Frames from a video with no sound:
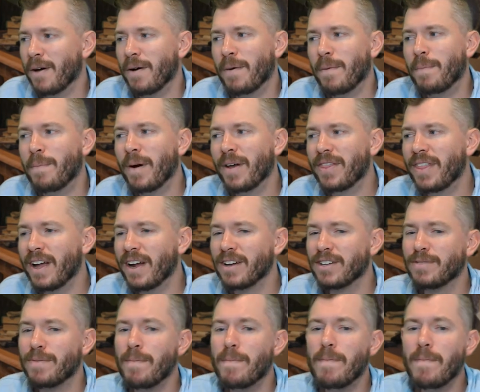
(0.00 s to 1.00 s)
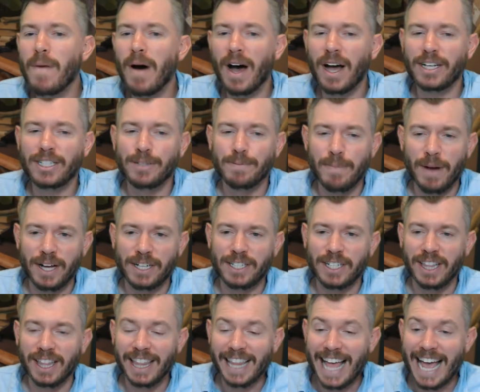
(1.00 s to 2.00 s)
But there's much, much
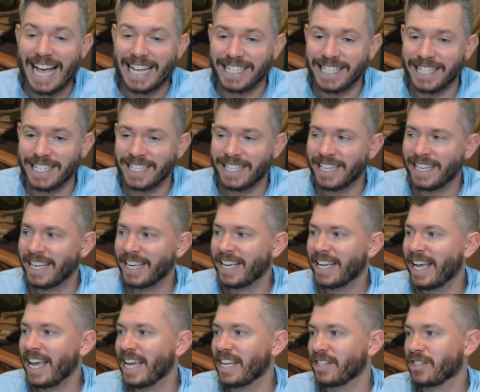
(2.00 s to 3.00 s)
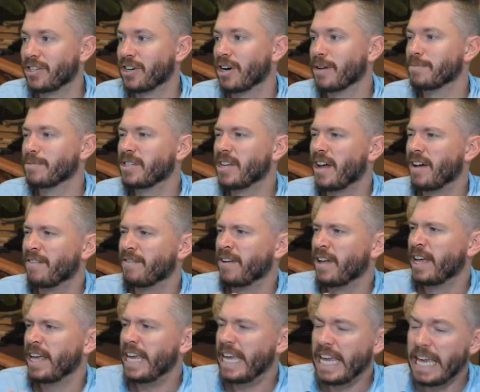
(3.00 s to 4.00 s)
less in terms of
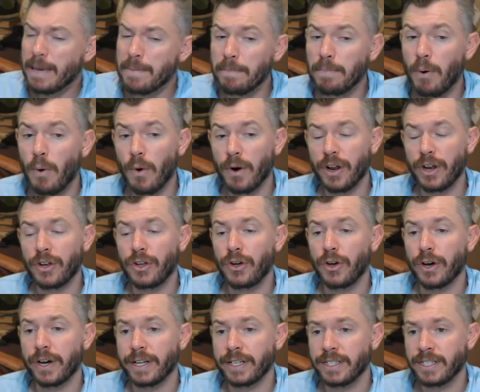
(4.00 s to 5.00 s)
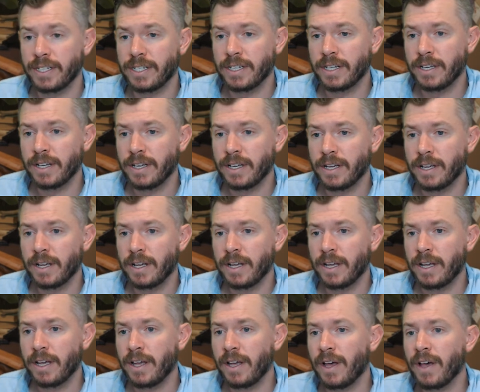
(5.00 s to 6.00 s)
imported goods
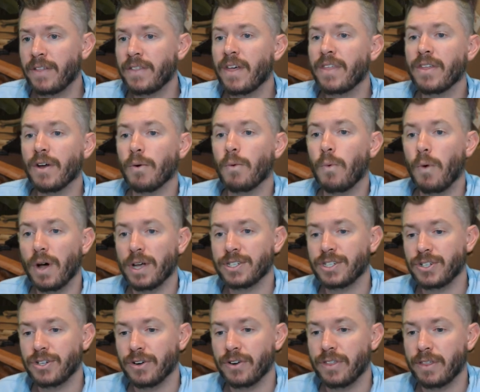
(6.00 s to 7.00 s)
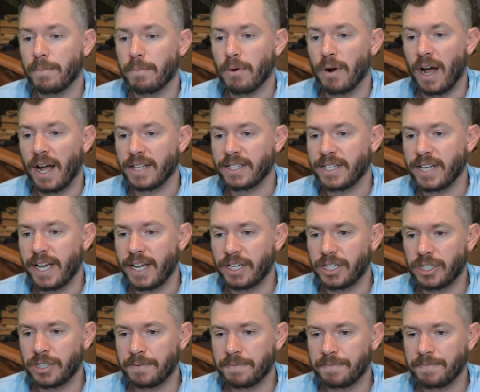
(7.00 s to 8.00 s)
than there was during the Bronze Age.